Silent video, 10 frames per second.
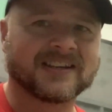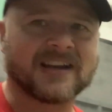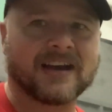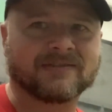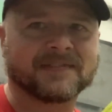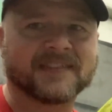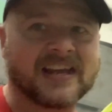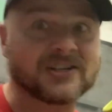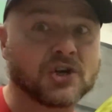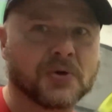have the
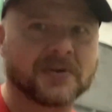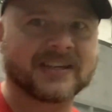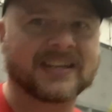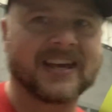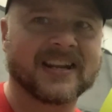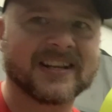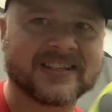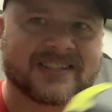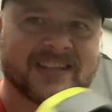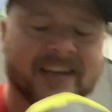fan going and it
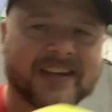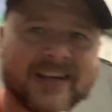is like